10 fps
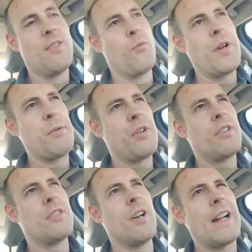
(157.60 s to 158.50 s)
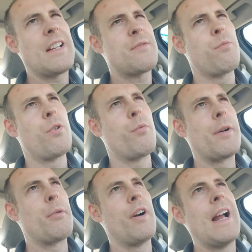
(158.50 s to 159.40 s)
I guess where we
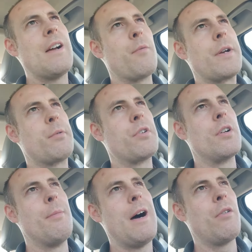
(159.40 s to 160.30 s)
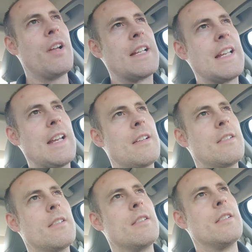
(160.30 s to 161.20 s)
were about like,
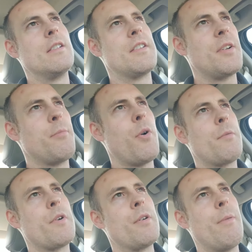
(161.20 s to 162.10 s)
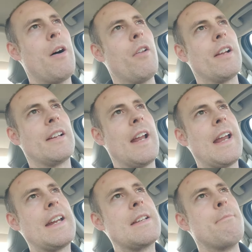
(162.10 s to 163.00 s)
at some point we were about like
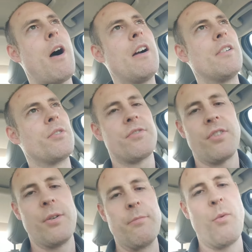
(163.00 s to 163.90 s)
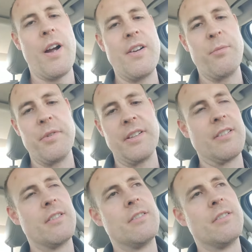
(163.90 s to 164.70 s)
80 miles from Wyoming.